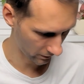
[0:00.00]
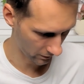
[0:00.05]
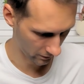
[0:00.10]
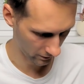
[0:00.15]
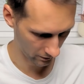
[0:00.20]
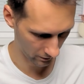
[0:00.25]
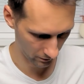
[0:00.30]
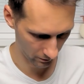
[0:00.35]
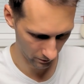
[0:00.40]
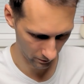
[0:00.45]

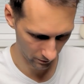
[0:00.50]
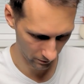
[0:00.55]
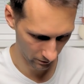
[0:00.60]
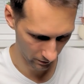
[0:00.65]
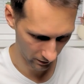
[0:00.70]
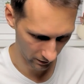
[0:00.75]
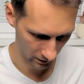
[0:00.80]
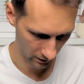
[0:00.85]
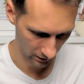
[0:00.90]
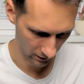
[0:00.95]
just to
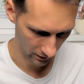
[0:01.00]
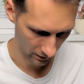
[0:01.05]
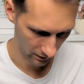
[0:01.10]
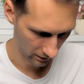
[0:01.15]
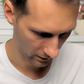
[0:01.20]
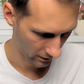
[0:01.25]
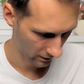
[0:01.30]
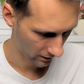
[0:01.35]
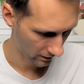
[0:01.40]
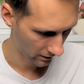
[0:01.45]

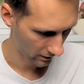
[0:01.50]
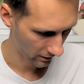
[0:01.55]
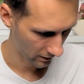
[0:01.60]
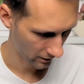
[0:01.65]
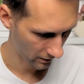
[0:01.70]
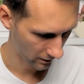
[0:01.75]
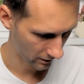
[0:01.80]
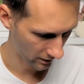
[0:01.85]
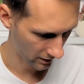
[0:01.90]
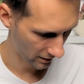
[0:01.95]

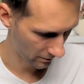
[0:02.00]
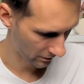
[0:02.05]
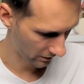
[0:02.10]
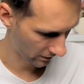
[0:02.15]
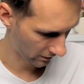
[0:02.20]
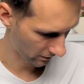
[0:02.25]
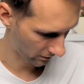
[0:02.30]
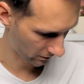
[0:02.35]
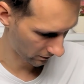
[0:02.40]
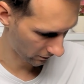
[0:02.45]
deepen
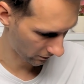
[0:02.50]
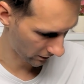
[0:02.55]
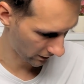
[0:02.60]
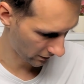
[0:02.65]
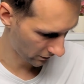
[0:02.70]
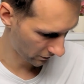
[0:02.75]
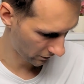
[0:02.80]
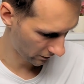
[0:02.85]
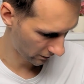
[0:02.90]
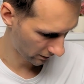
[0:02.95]
your
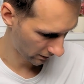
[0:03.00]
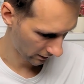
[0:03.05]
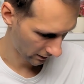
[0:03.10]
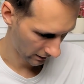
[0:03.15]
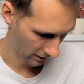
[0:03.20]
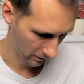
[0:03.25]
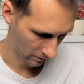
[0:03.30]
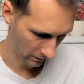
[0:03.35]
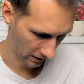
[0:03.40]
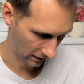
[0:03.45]
knowledge.
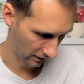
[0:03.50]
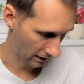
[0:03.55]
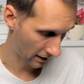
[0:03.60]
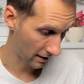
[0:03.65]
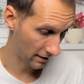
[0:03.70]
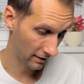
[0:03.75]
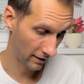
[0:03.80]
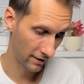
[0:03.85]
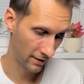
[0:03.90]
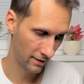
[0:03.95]
But
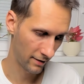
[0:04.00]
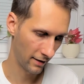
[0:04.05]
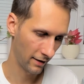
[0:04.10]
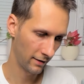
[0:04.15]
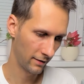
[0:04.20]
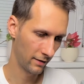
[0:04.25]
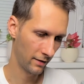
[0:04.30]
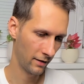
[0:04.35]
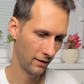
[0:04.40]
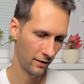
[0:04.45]
as I
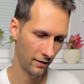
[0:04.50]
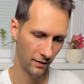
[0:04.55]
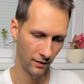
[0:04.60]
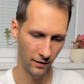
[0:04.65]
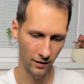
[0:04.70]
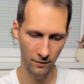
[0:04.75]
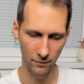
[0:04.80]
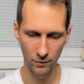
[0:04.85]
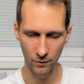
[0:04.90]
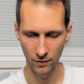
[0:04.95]
said,
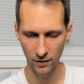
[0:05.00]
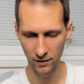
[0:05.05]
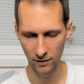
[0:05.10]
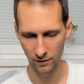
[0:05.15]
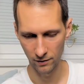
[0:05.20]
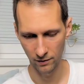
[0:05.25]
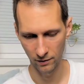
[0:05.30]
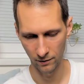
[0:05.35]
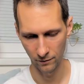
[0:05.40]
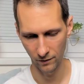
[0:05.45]
if you read
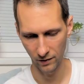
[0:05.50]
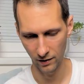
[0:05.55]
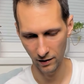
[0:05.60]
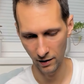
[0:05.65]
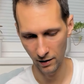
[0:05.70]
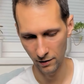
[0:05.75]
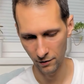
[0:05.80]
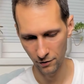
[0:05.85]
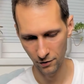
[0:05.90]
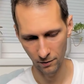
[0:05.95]
the
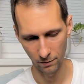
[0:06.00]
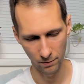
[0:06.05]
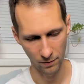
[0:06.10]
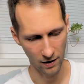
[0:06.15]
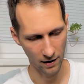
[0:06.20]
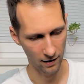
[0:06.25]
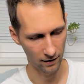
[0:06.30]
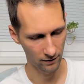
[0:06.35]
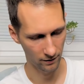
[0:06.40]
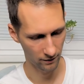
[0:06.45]
initial
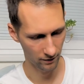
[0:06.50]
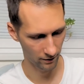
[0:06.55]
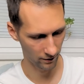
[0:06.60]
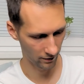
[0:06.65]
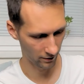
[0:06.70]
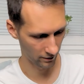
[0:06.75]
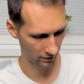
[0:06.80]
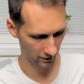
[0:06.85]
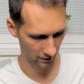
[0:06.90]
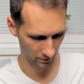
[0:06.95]
part
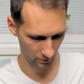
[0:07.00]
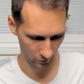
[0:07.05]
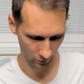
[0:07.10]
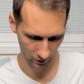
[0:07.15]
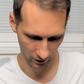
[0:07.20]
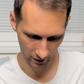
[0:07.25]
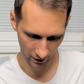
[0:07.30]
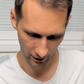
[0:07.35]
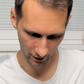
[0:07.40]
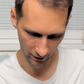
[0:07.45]
in this book
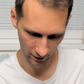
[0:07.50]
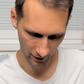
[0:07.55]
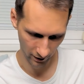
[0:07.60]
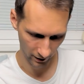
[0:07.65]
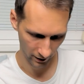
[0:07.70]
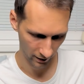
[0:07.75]
here,